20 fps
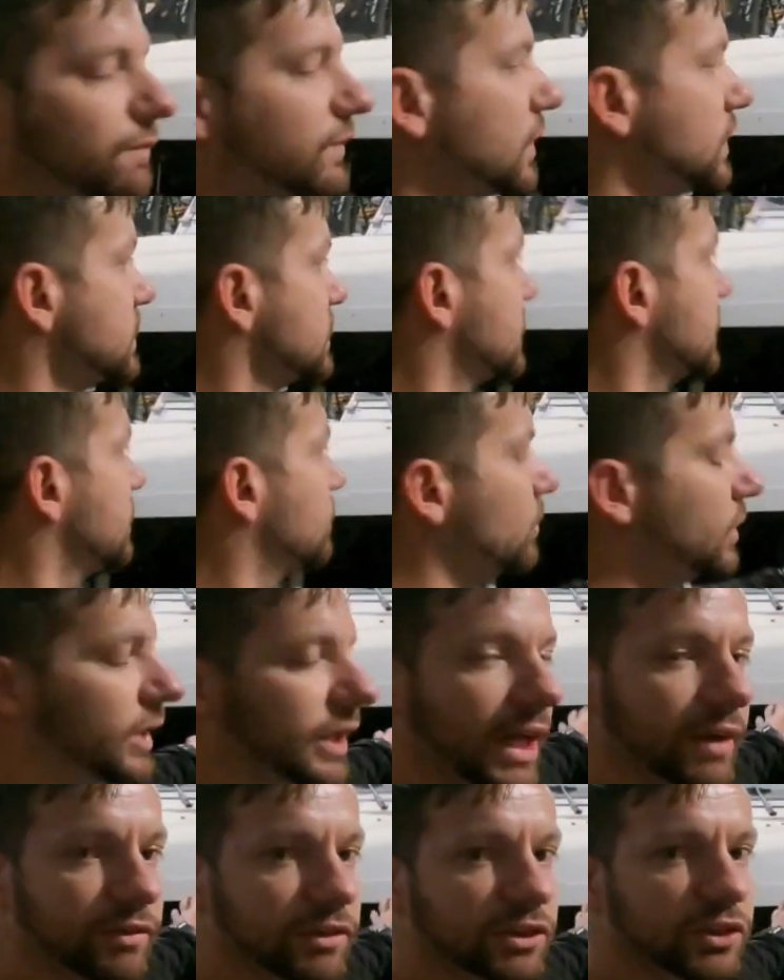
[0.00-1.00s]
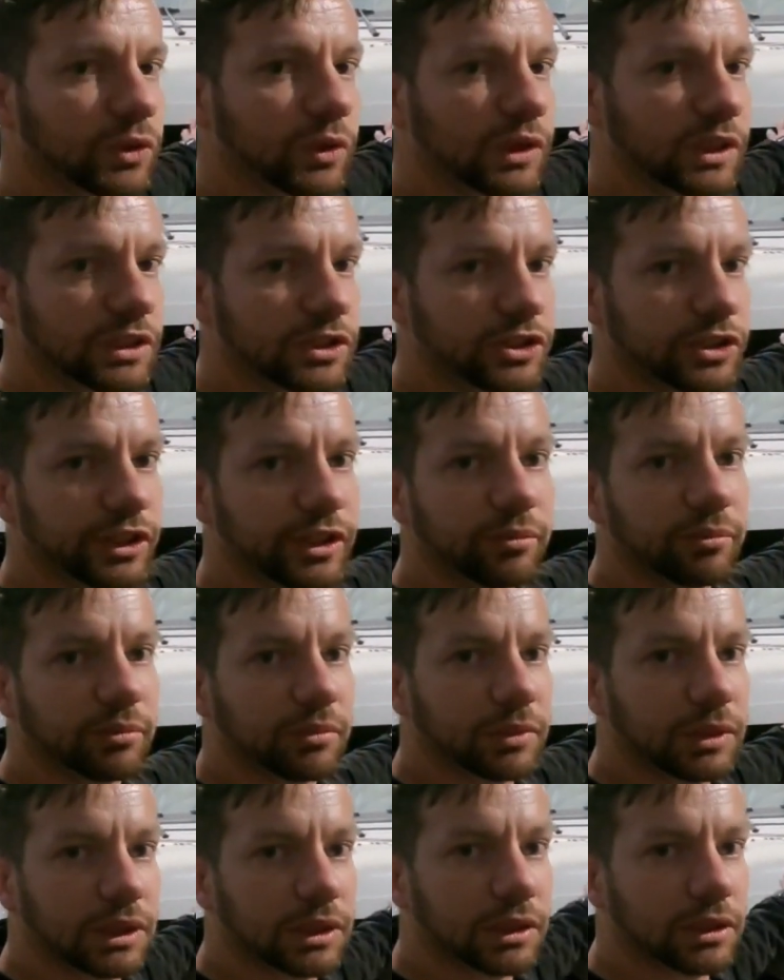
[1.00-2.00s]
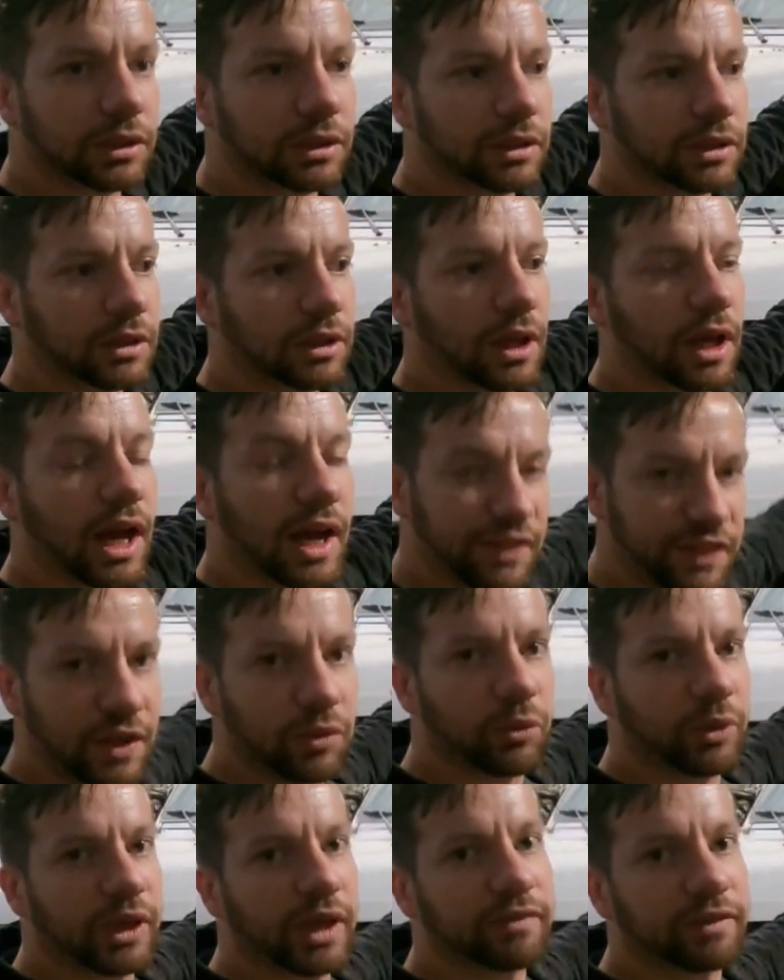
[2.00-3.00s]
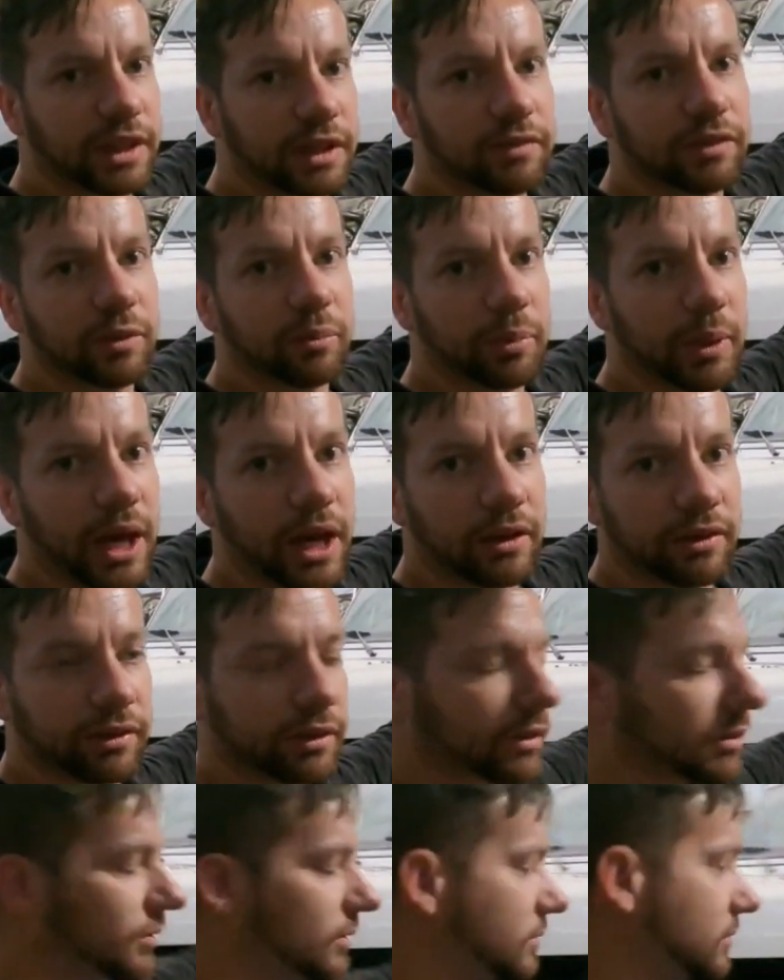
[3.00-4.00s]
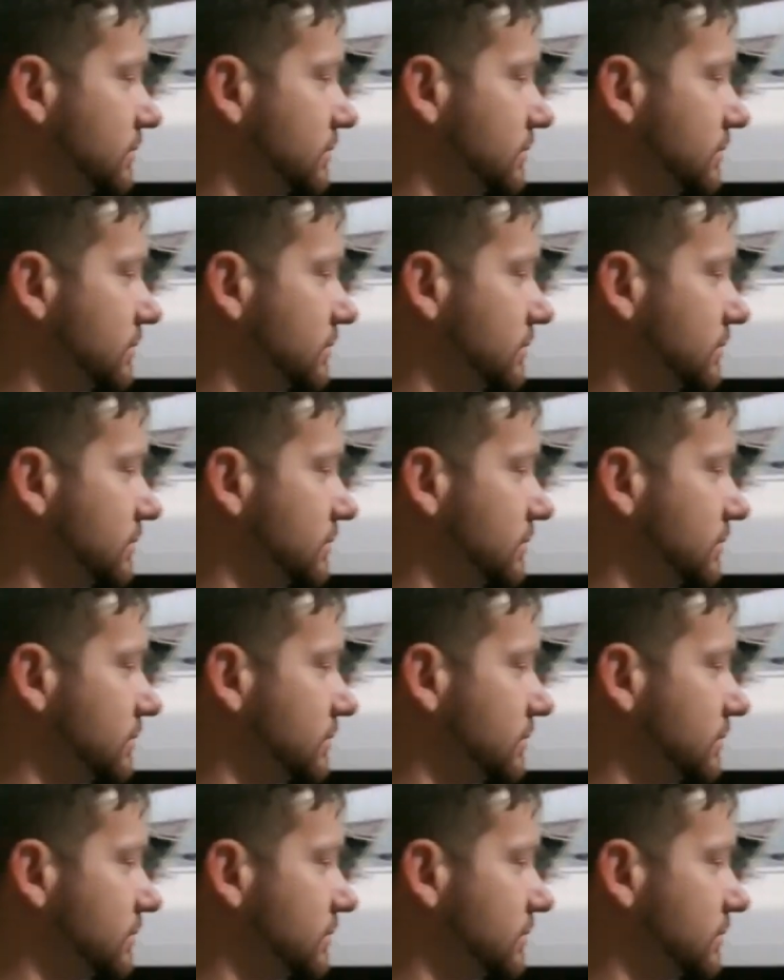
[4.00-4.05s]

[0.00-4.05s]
the first thing we're gonna have to do to this Jeep, I think we're gonna have to give it a bath.